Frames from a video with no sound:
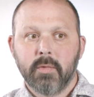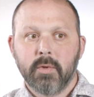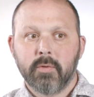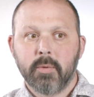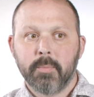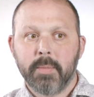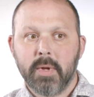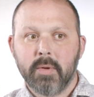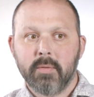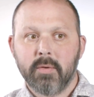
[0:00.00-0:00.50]

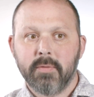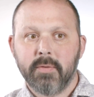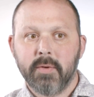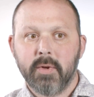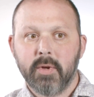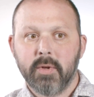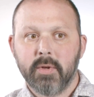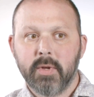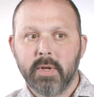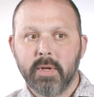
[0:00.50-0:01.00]
from being
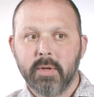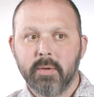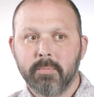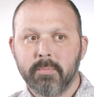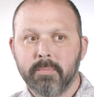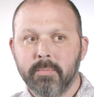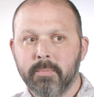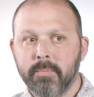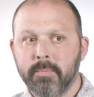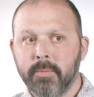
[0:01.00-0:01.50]
referred
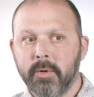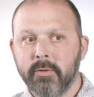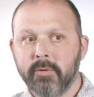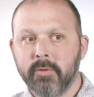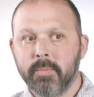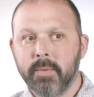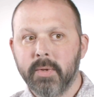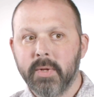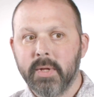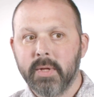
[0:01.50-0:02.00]
in
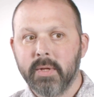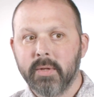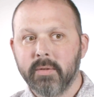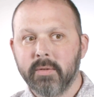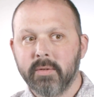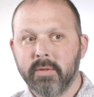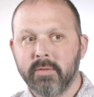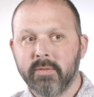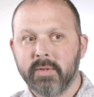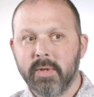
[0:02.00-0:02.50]
possibly
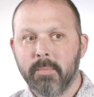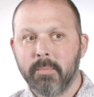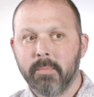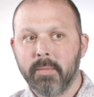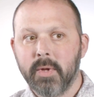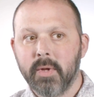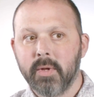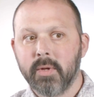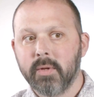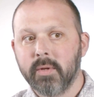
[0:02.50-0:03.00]

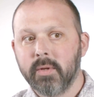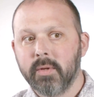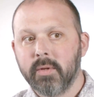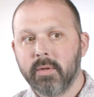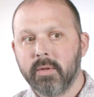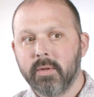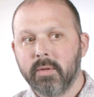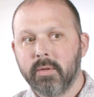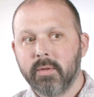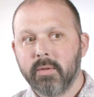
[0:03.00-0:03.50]
December
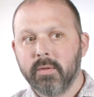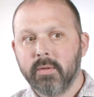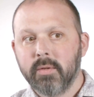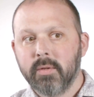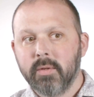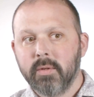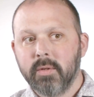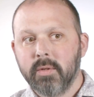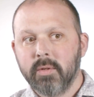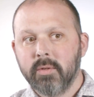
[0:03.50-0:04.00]

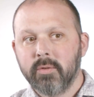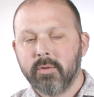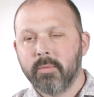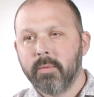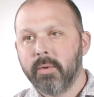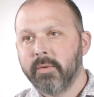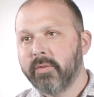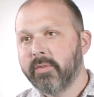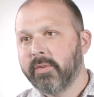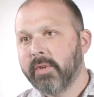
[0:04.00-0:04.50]
to a
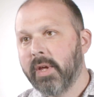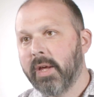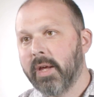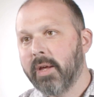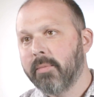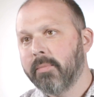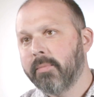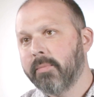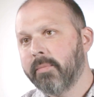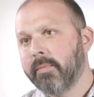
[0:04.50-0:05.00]
month's
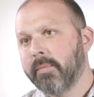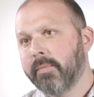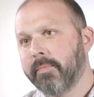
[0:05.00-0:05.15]
time.